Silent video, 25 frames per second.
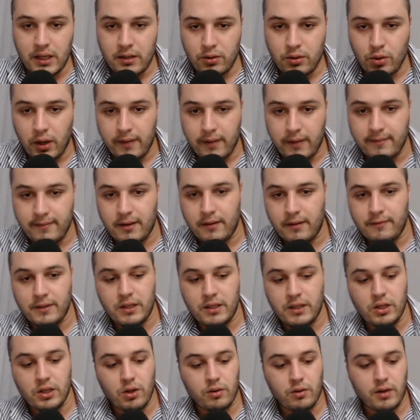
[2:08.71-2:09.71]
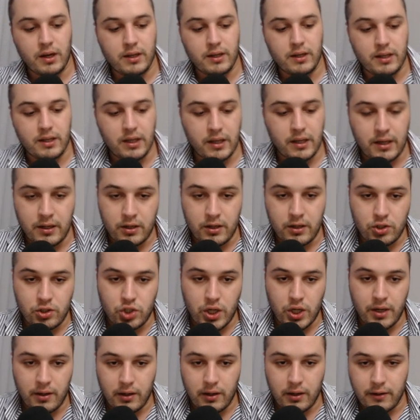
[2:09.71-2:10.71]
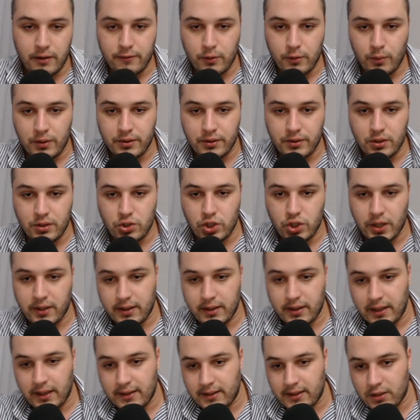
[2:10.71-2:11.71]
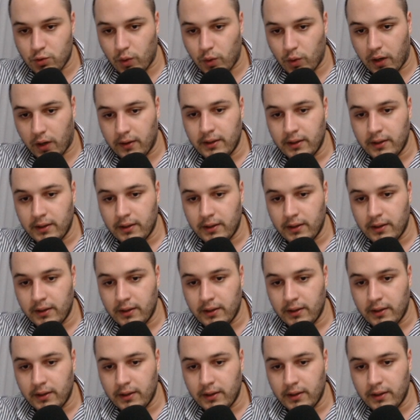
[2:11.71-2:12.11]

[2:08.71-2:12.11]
and you have a video right here in a channel if you want to check that as well.